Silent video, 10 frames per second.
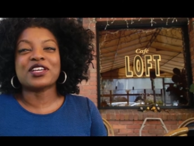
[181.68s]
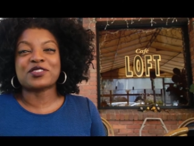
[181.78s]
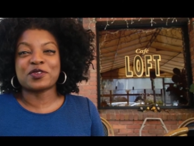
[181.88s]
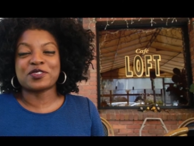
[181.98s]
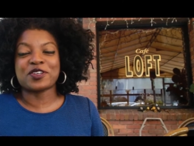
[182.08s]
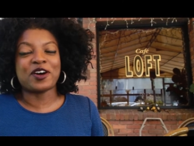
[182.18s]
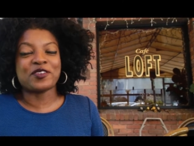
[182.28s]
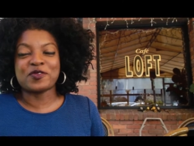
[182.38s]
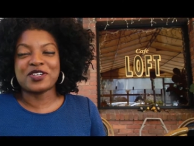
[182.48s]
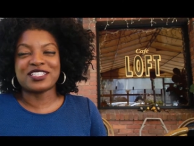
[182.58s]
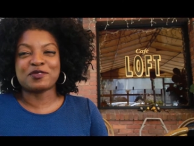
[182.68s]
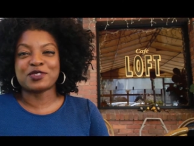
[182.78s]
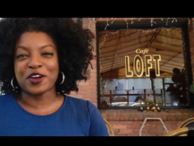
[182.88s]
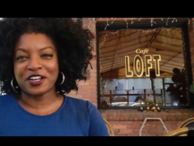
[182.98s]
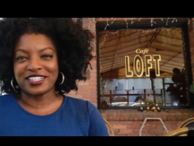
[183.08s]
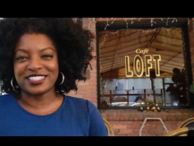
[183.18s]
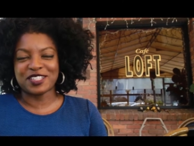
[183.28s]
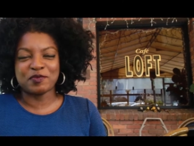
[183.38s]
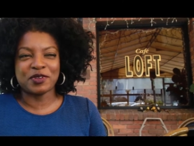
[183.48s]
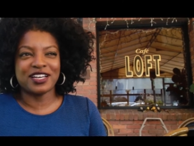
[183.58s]
that's what it's called. If it wasn't, I'm sorry,
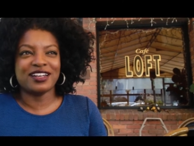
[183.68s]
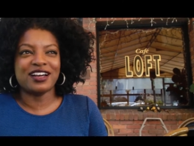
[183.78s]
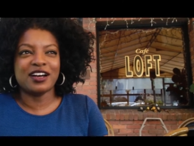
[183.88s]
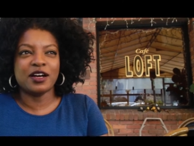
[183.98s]
Lisa. But